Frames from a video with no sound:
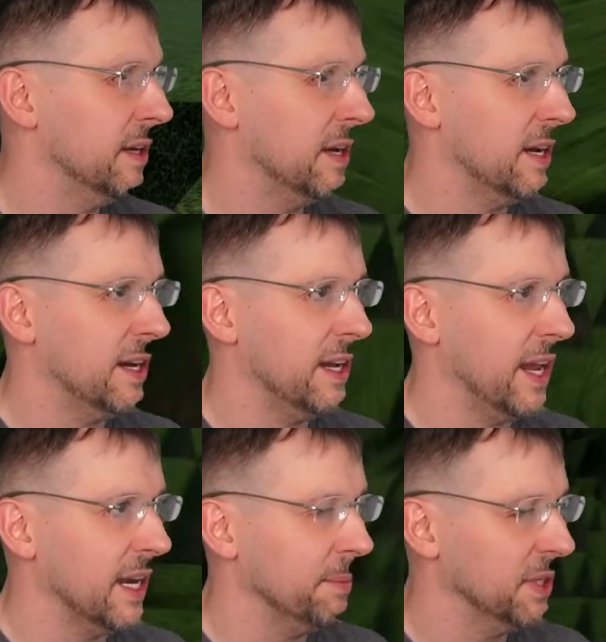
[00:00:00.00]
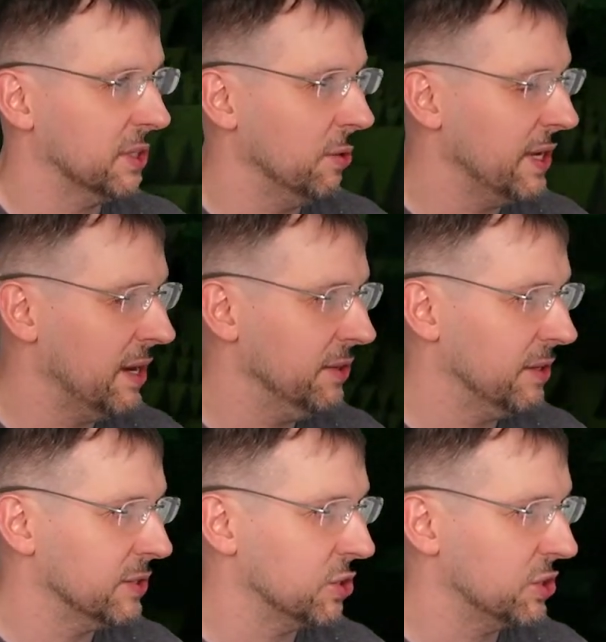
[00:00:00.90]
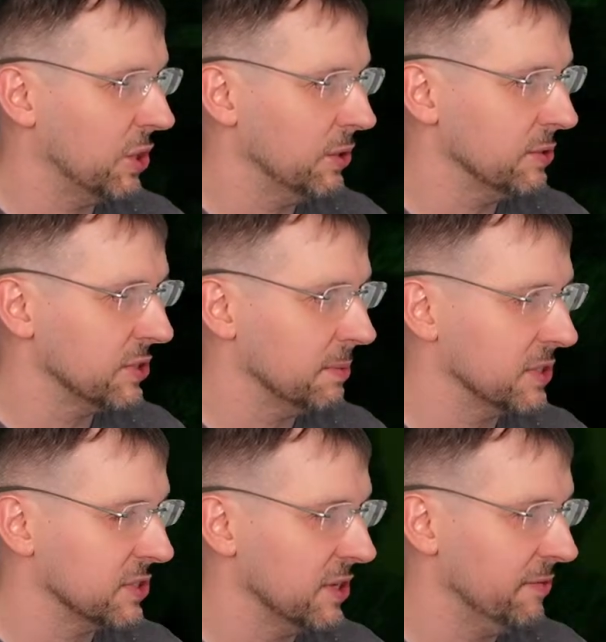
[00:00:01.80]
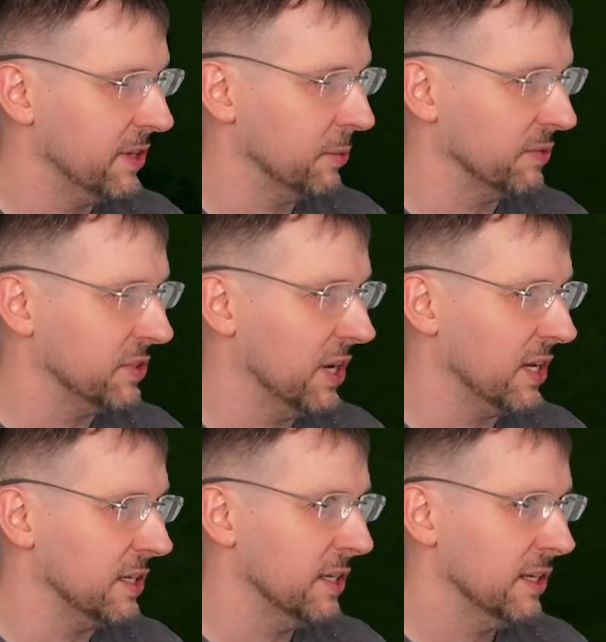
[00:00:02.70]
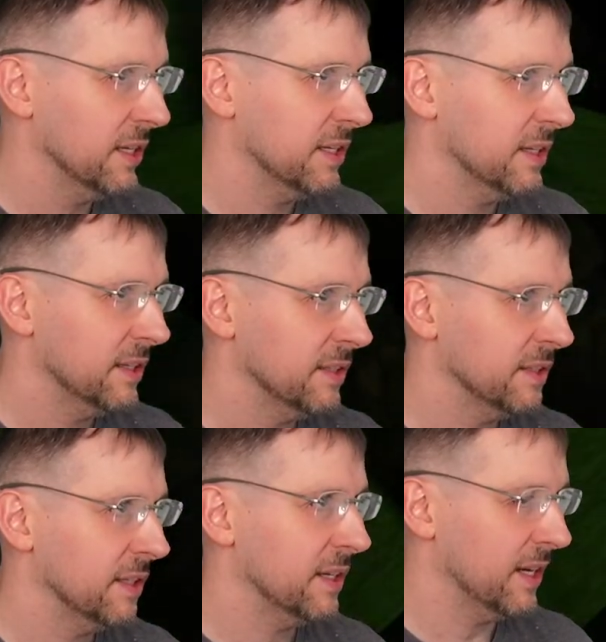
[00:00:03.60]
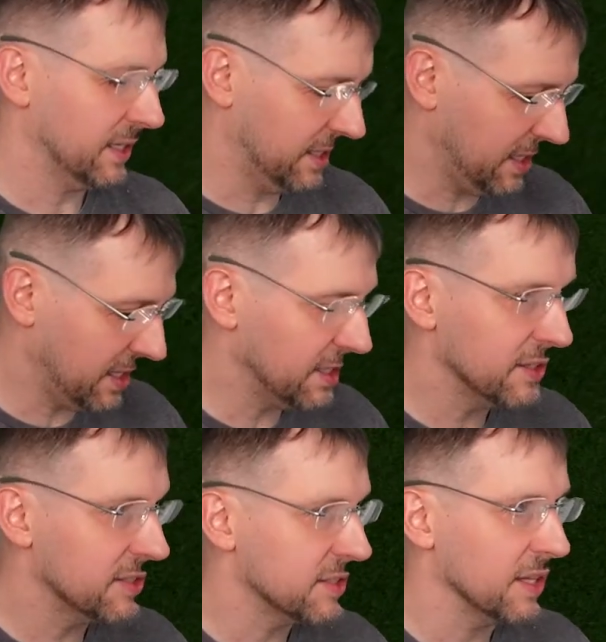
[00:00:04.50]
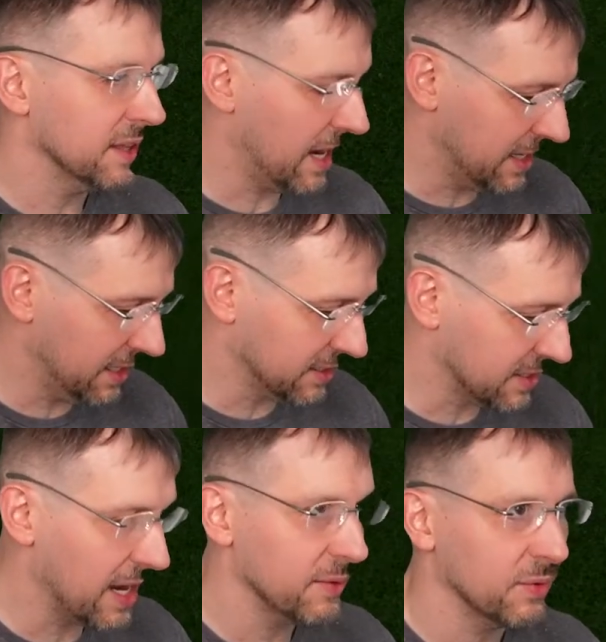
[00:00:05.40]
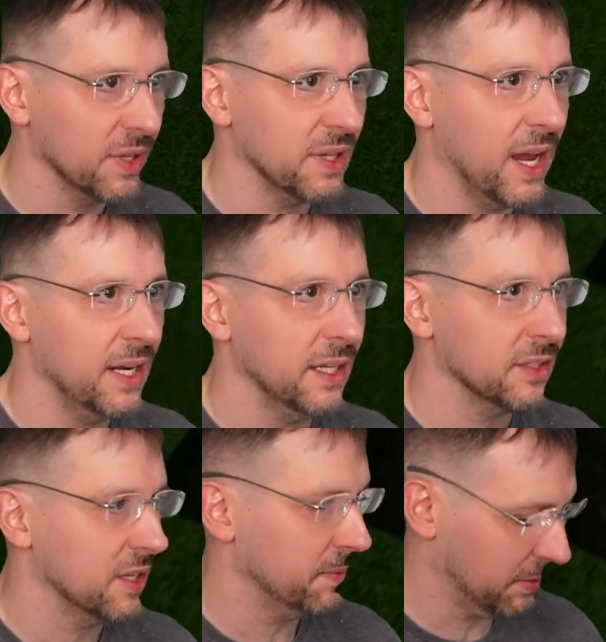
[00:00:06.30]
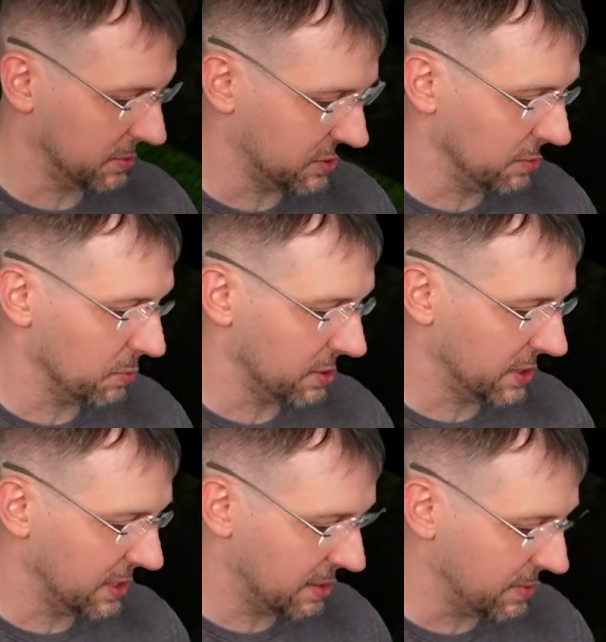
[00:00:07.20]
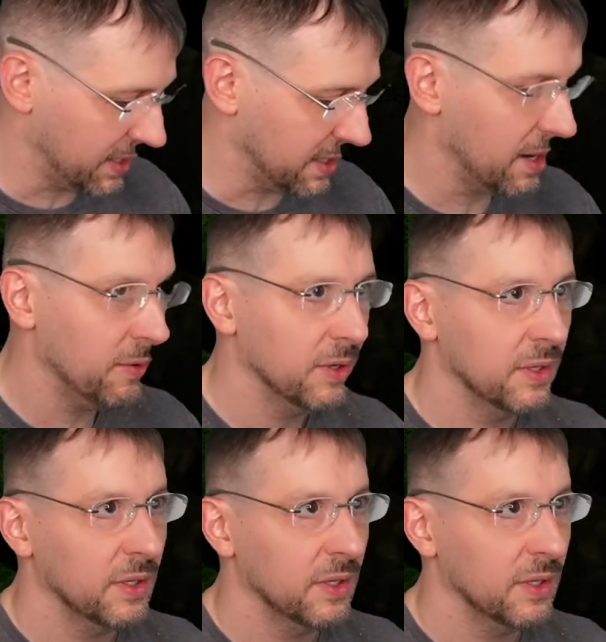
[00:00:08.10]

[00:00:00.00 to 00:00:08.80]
and I'm gonna go down there and show you some of the stuff that we've done. Again, the lighting is something we're still working on right now.